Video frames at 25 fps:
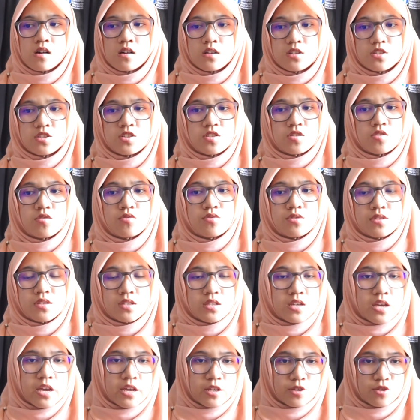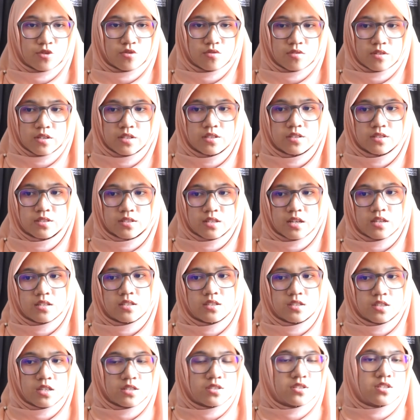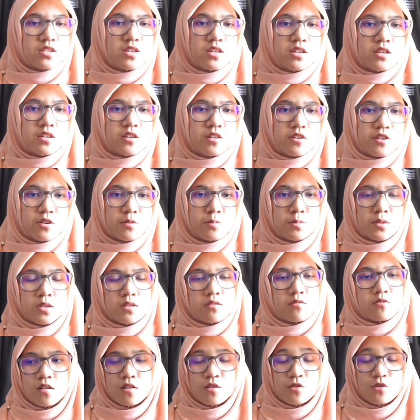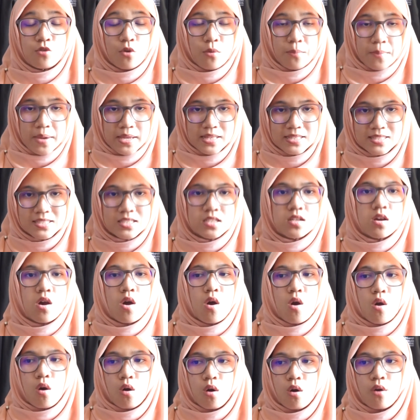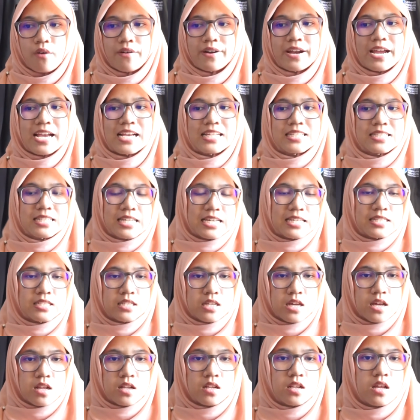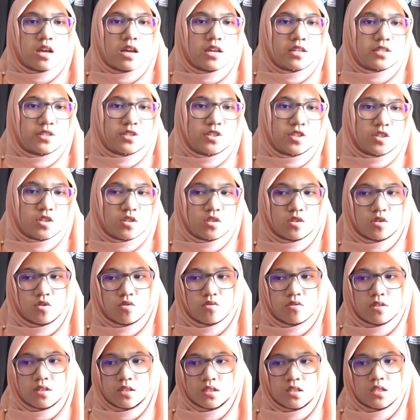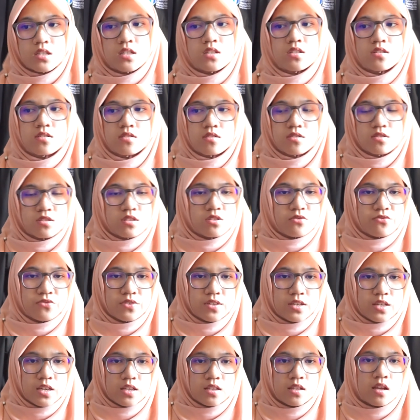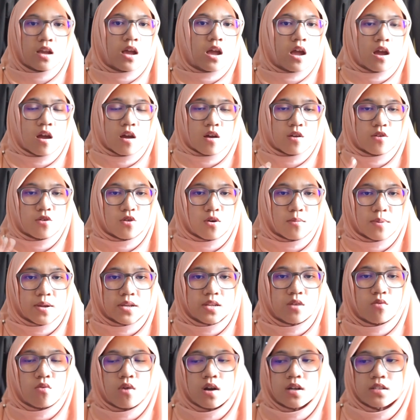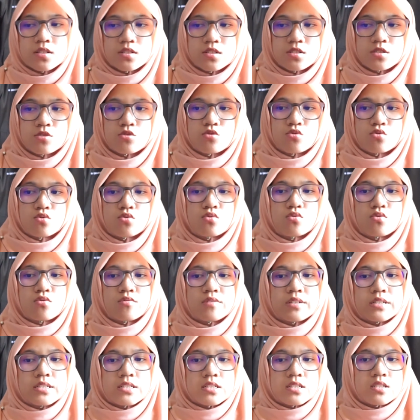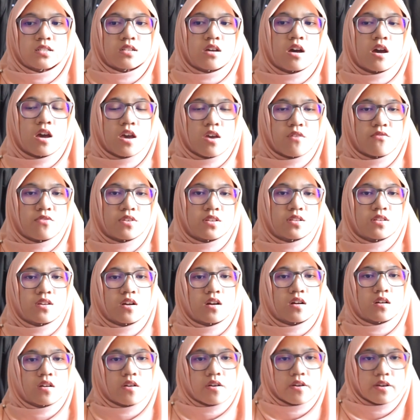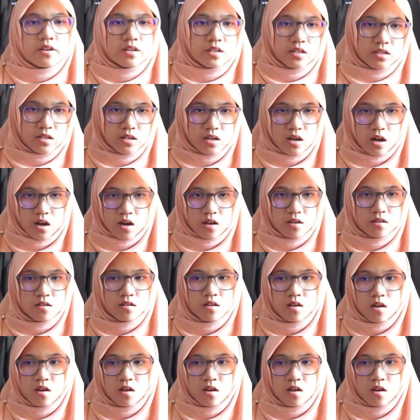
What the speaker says: security assurance such as encrypted domains or SSL security certificate. Nobody wants to risk having their credit card